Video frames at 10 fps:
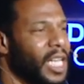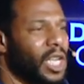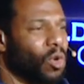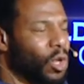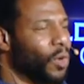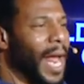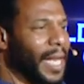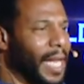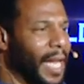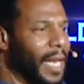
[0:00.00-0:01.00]
don't do that
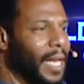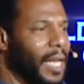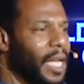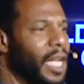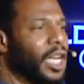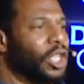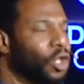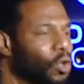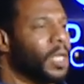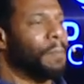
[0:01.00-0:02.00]
again. Because
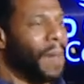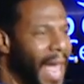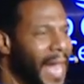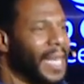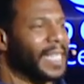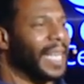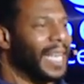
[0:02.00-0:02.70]
usually pain is a